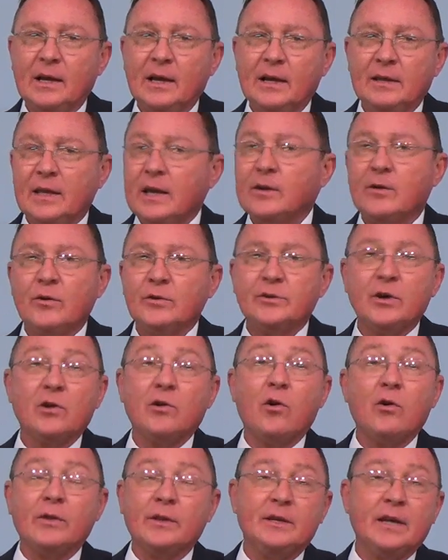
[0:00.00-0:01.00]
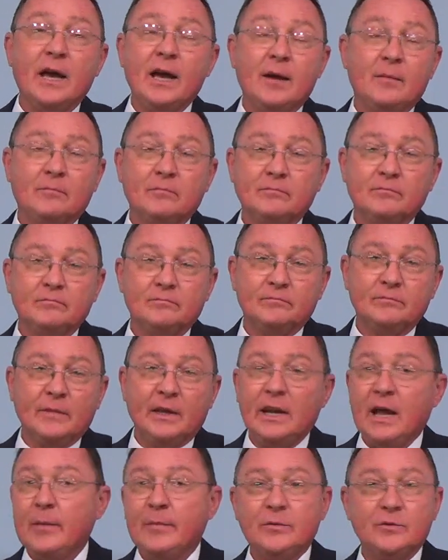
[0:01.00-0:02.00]
And that goes on all the time.
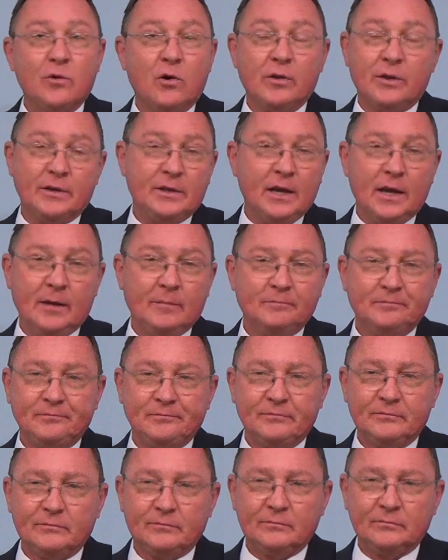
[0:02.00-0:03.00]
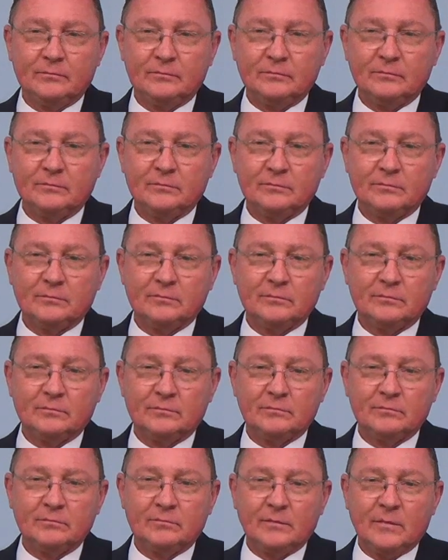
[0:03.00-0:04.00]
That happens all the time.
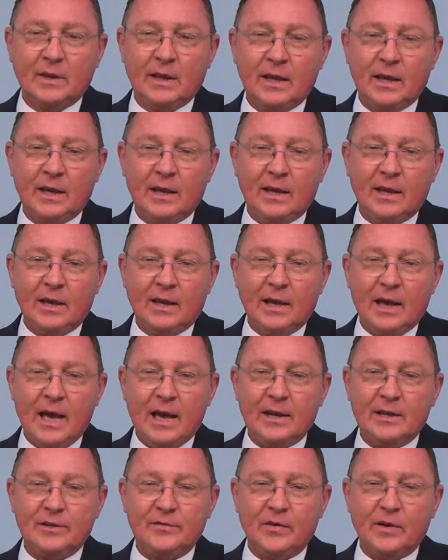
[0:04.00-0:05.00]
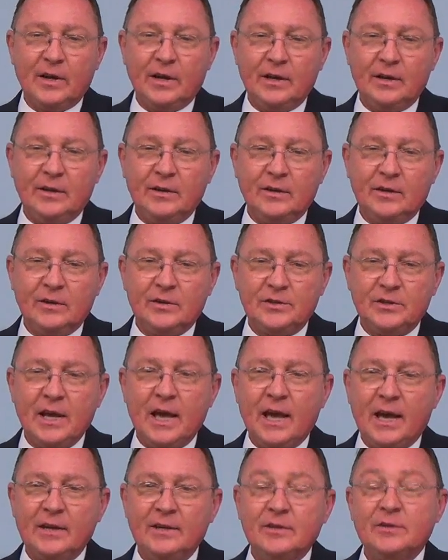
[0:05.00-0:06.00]
and it's very
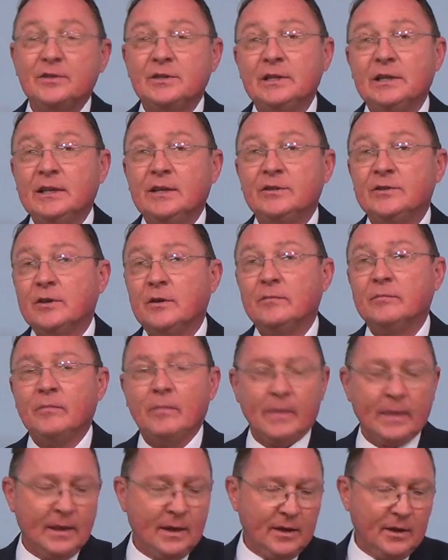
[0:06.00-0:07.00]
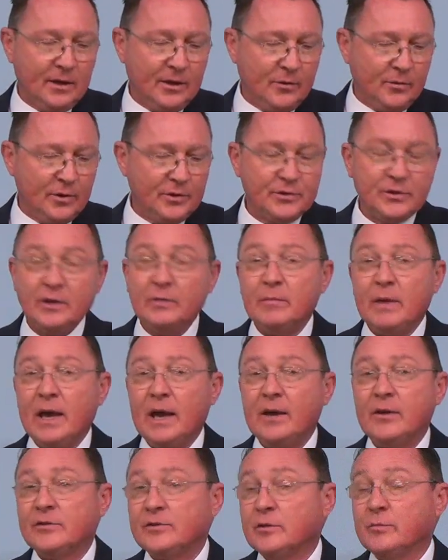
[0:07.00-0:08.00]
sad to see some Christian
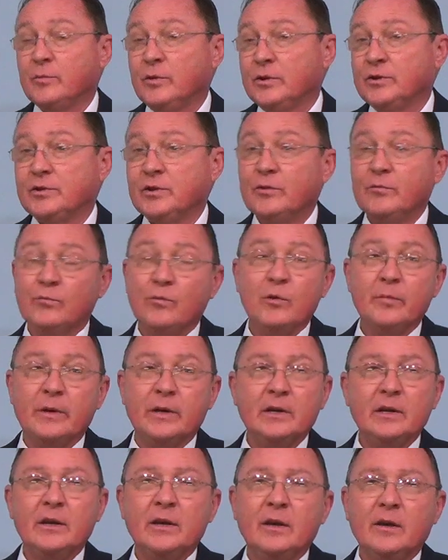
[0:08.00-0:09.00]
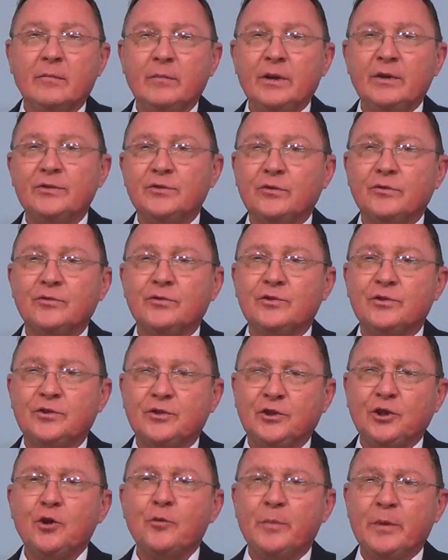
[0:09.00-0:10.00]
man or some Christian woman be so
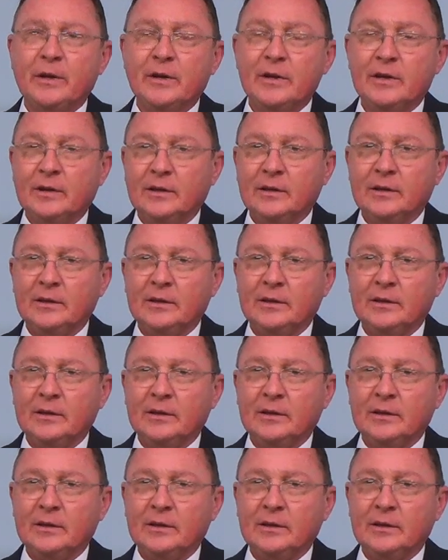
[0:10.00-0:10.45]
stupid